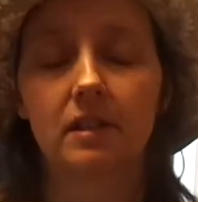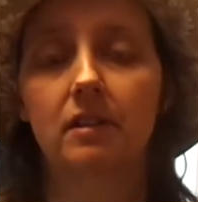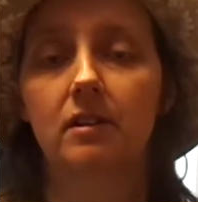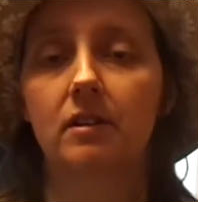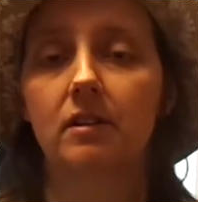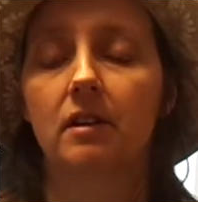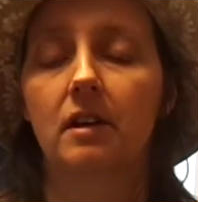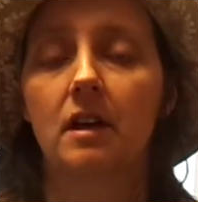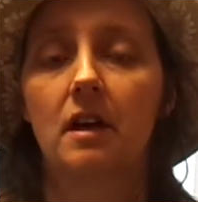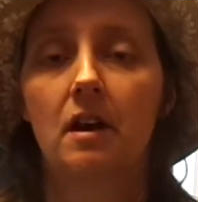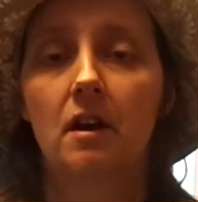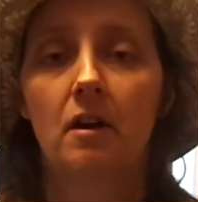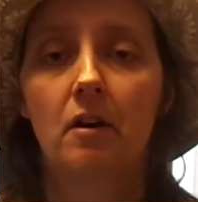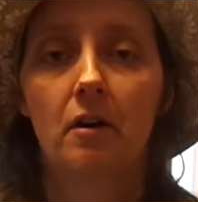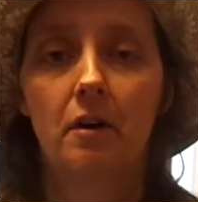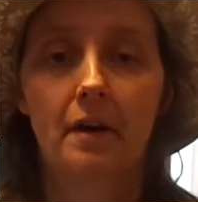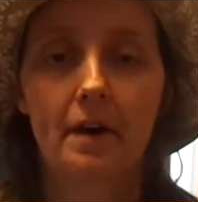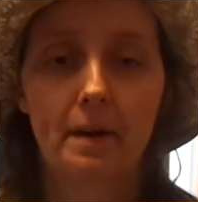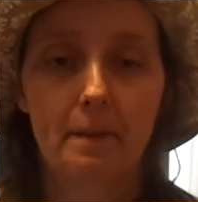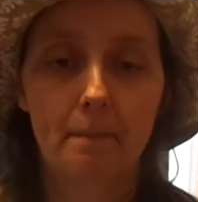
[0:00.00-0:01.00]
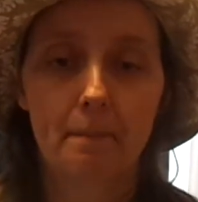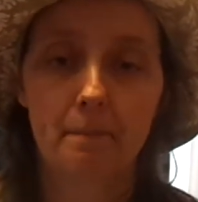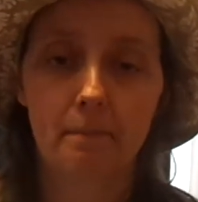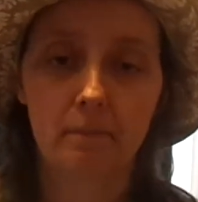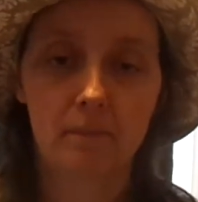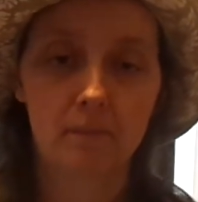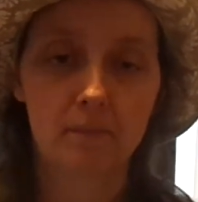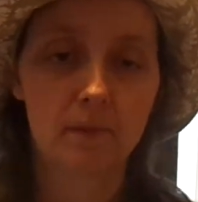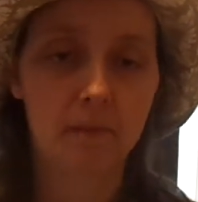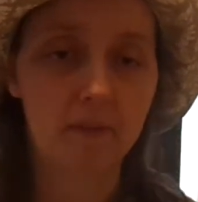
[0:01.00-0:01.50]
or
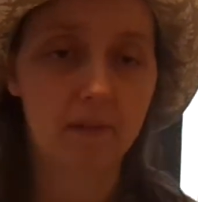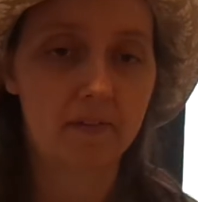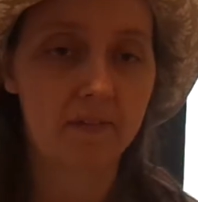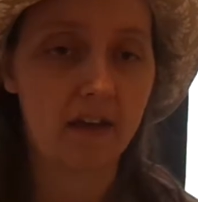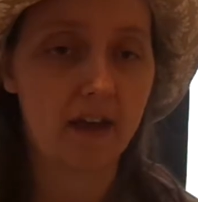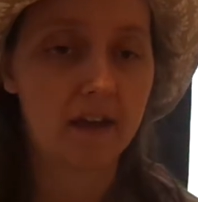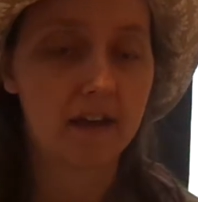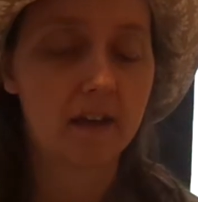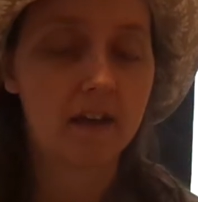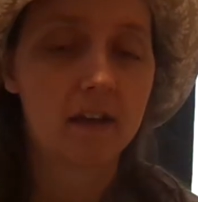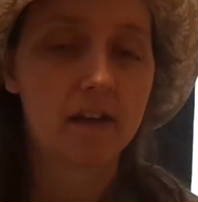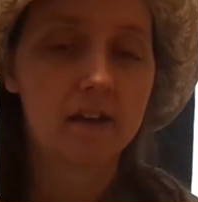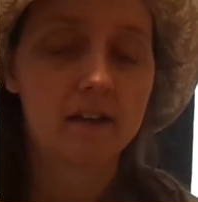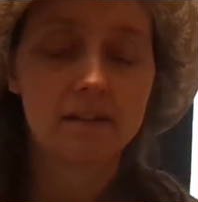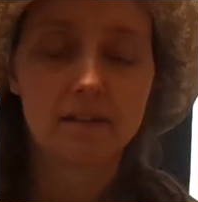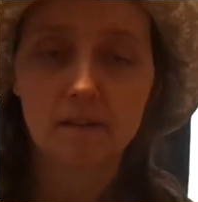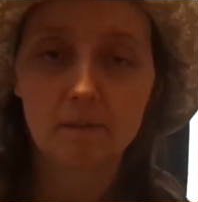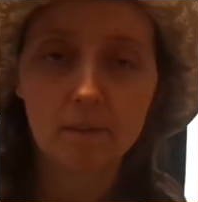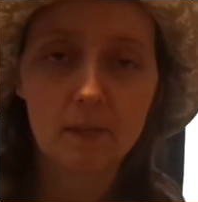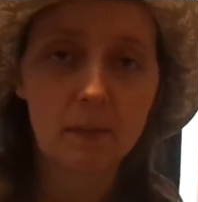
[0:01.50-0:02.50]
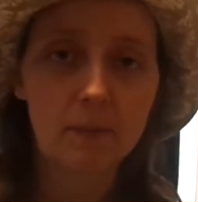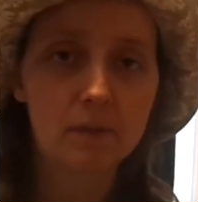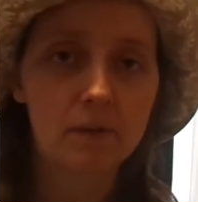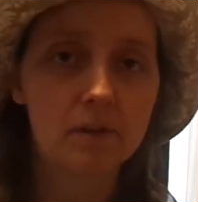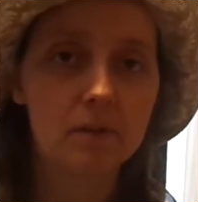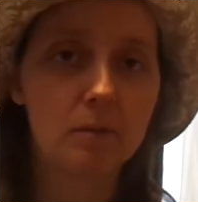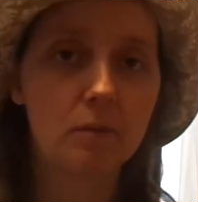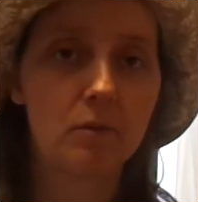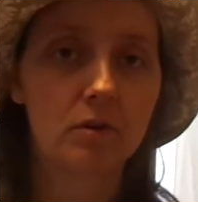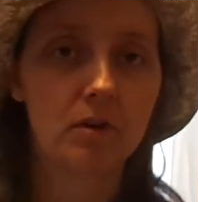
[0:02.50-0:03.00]
something like that. Some people
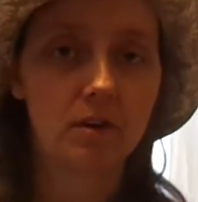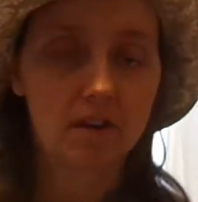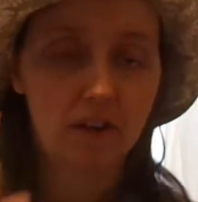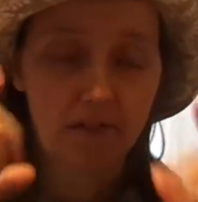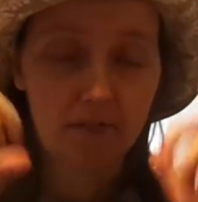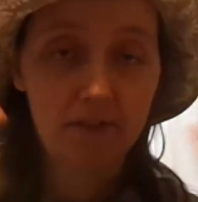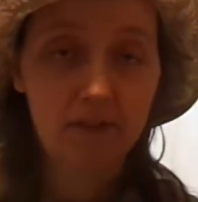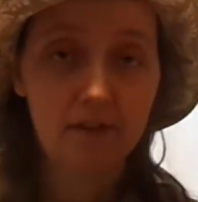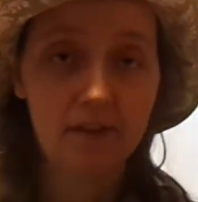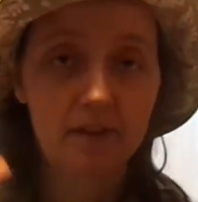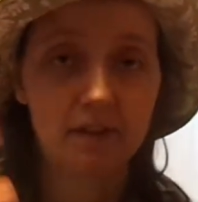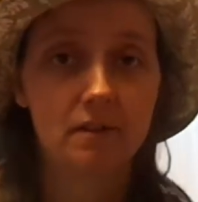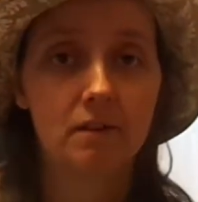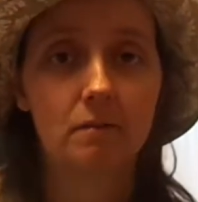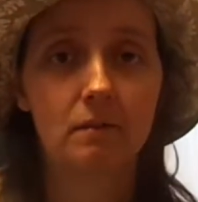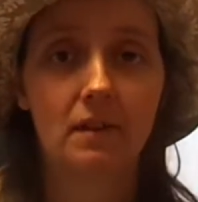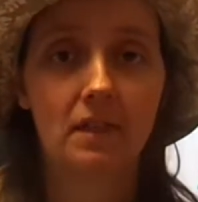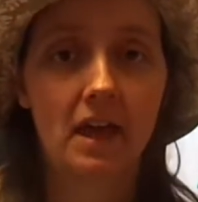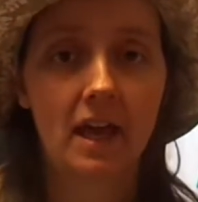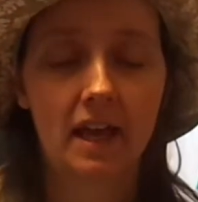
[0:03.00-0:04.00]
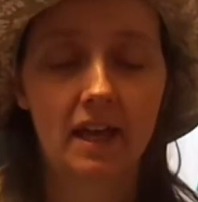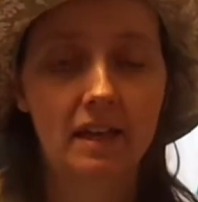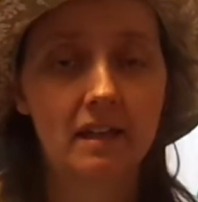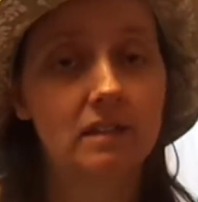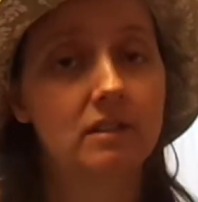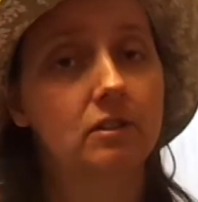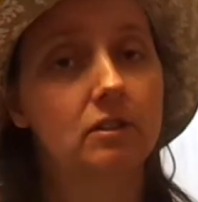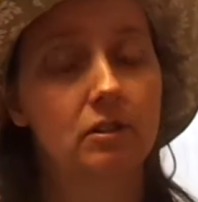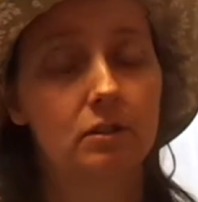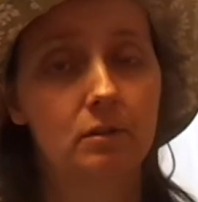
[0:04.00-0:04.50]
are more ethereal when they
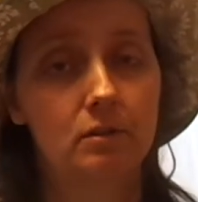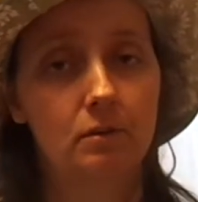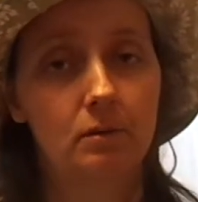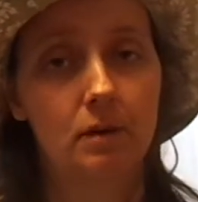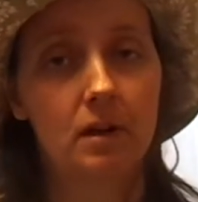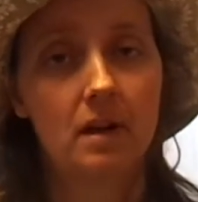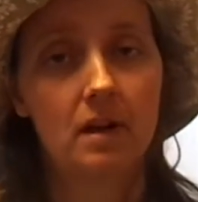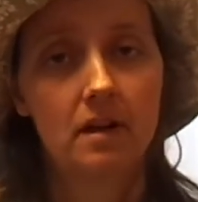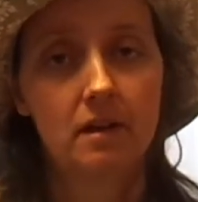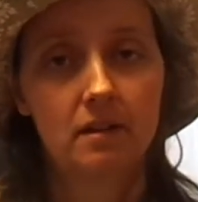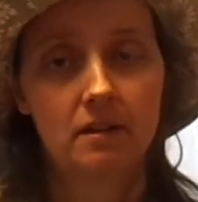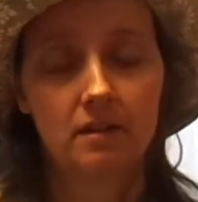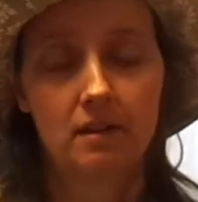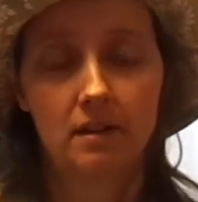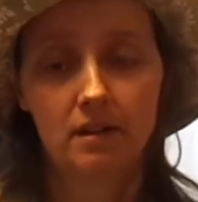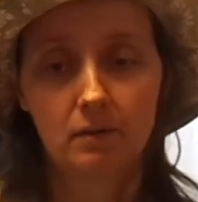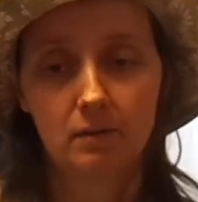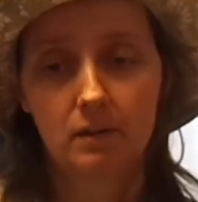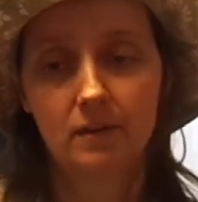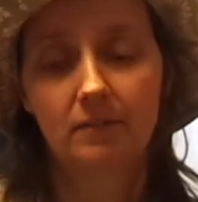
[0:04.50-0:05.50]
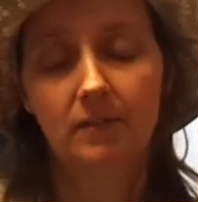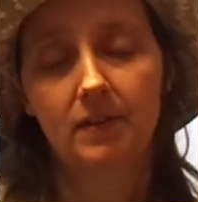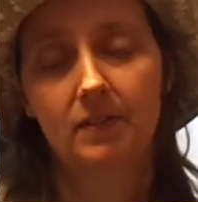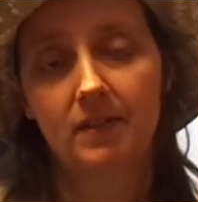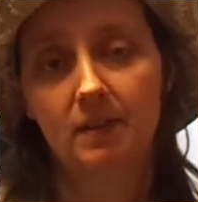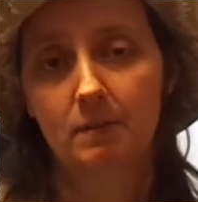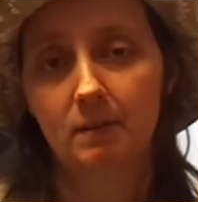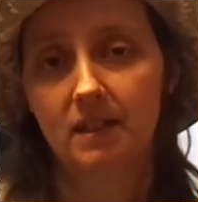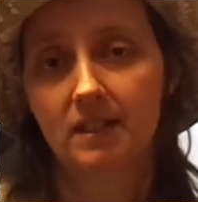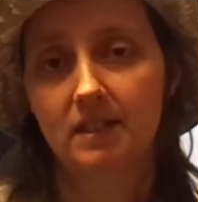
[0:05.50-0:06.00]
do the
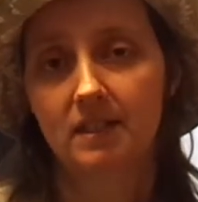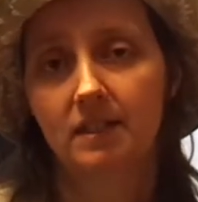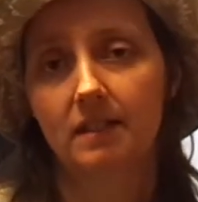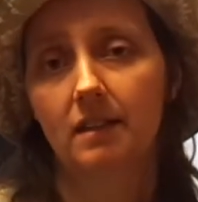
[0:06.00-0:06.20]
15 minutes